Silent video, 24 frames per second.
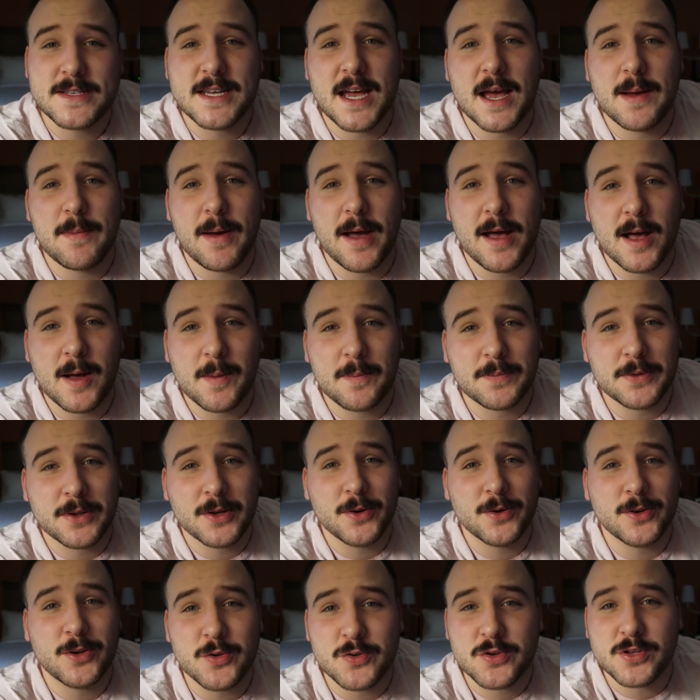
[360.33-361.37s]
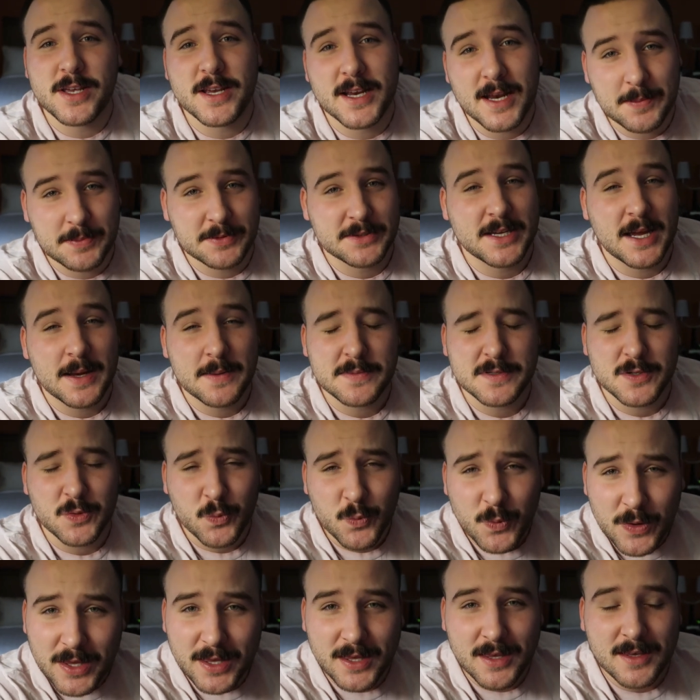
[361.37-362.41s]
time I upload, usually a couple times a
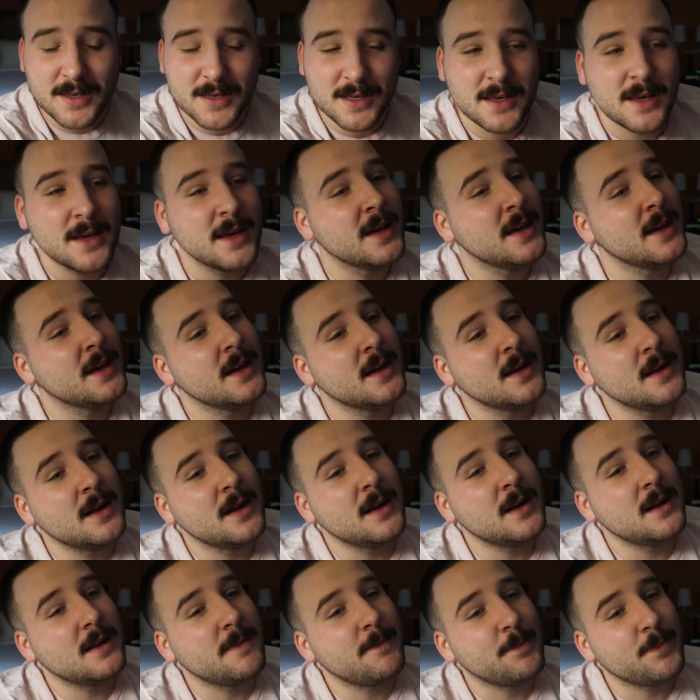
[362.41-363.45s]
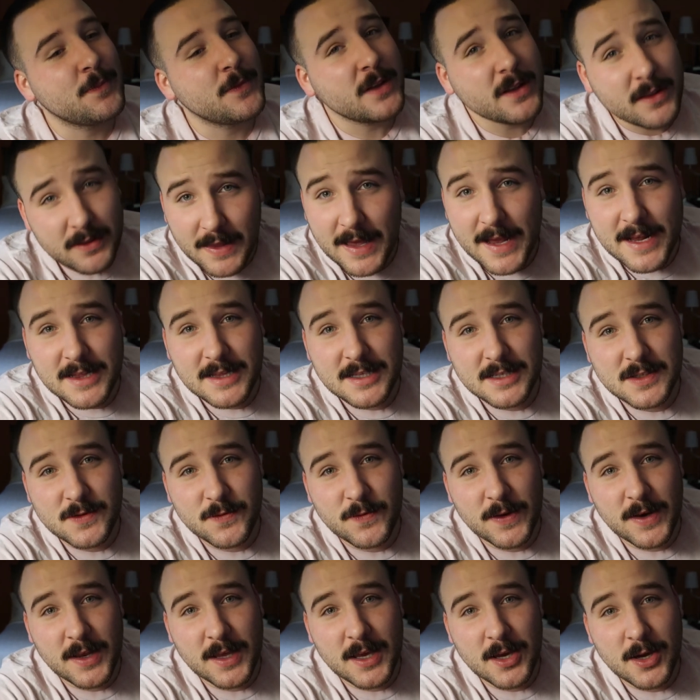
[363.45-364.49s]
week. Like this
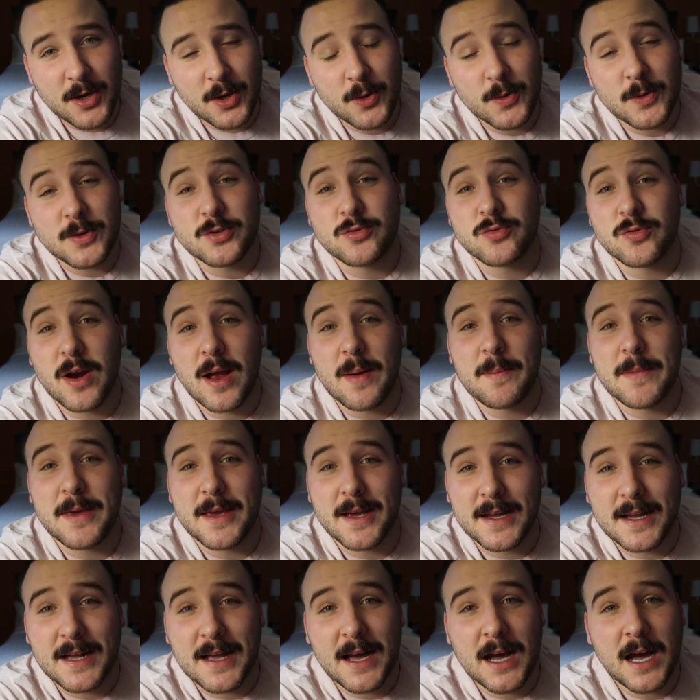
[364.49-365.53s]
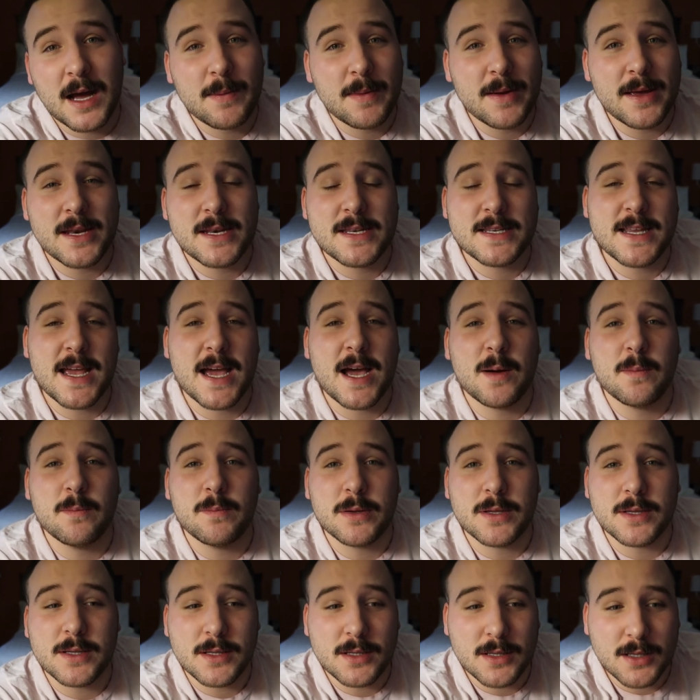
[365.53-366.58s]
video, drop me a comment down
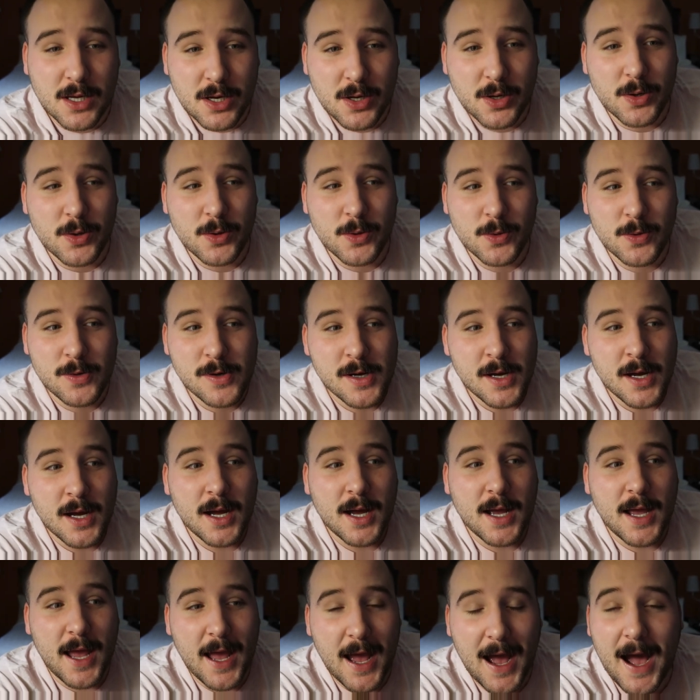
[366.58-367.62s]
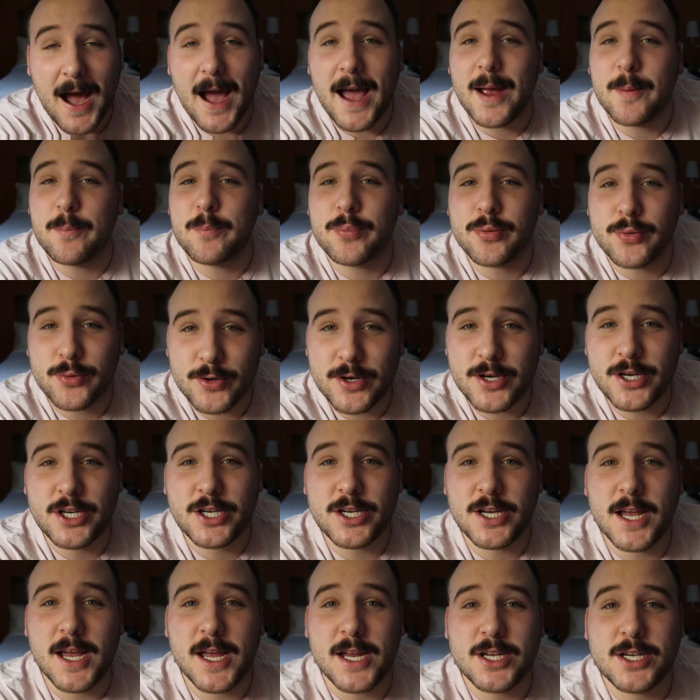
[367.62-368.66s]
below. I
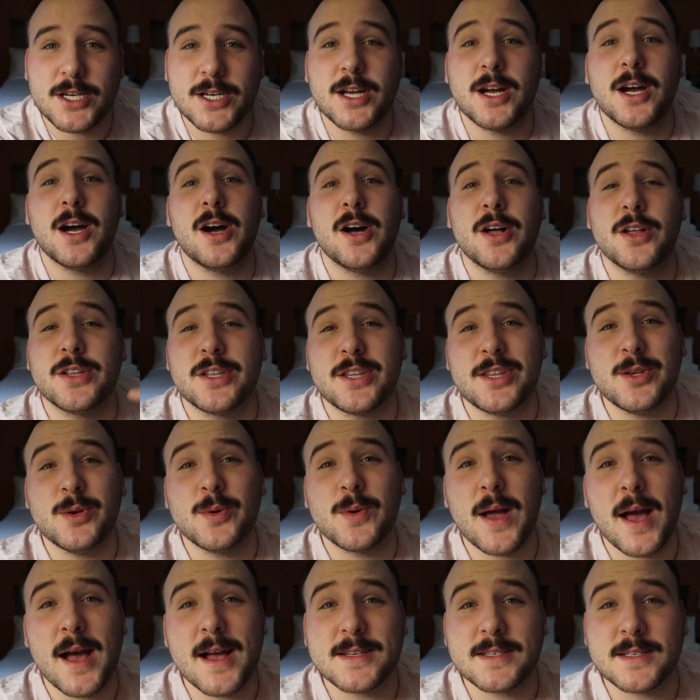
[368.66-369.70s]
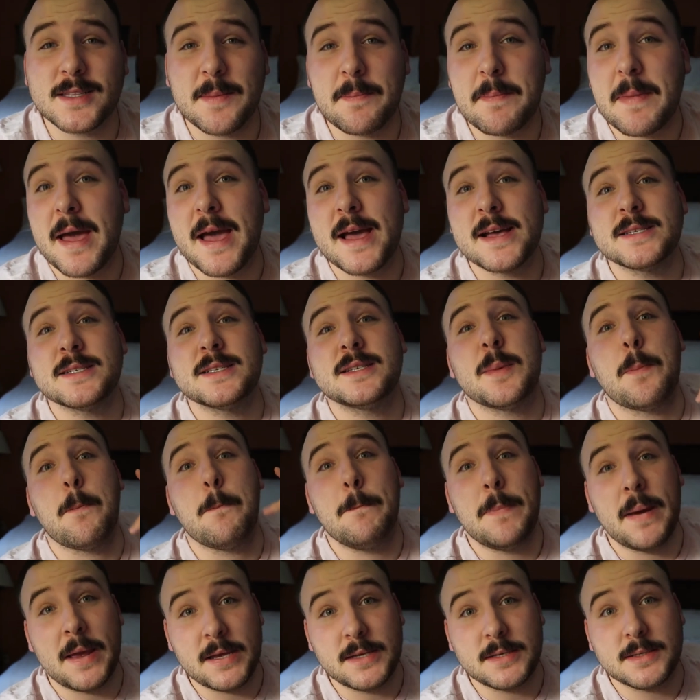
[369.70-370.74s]
appreciate y'all. You guys are the best.
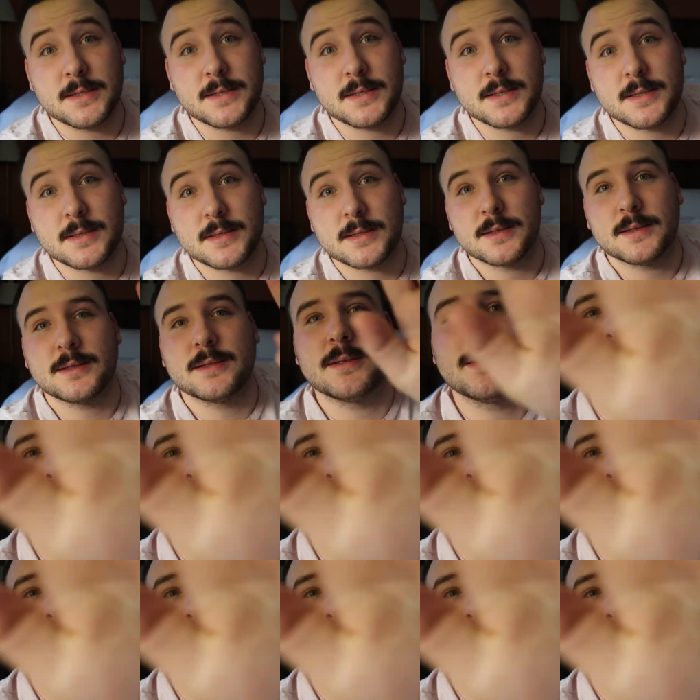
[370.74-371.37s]
Peace.